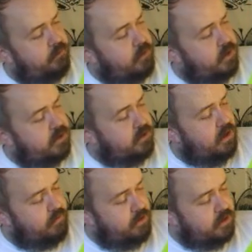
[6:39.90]

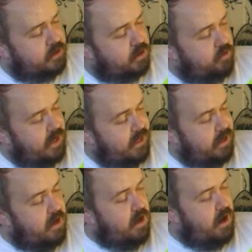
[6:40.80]
fluorescent green.
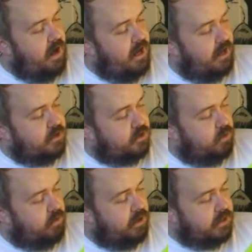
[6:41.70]
I like to
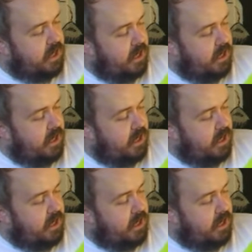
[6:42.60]
call it